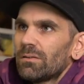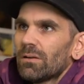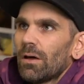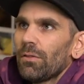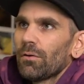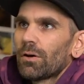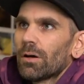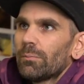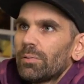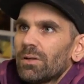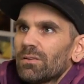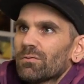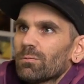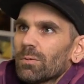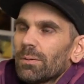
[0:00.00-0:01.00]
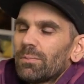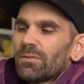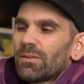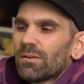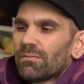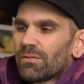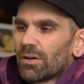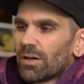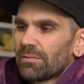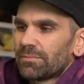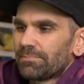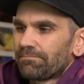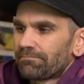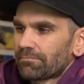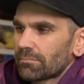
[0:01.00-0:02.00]
other companies rip stuff
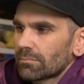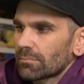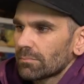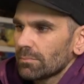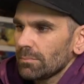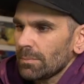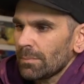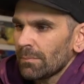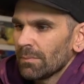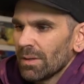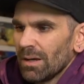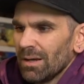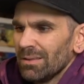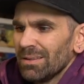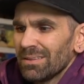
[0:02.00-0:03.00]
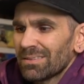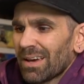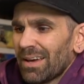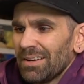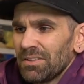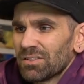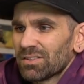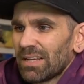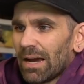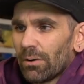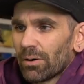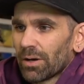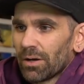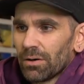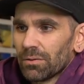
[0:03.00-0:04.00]
off, and that's kind of just
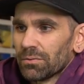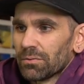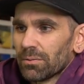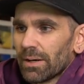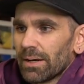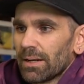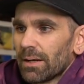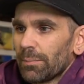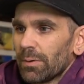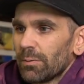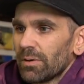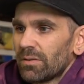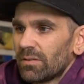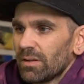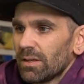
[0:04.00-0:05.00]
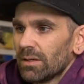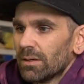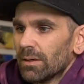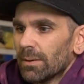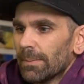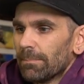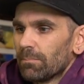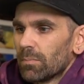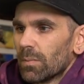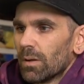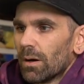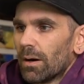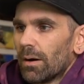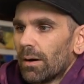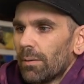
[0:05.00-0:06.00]
how it goes, right? I mean, we see
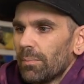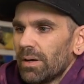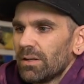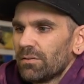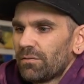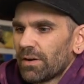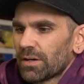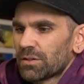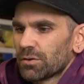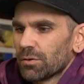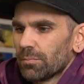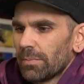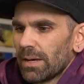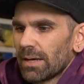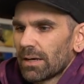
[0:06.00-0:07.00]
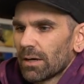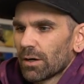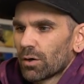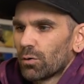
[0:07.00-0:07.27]
a manufacturer make a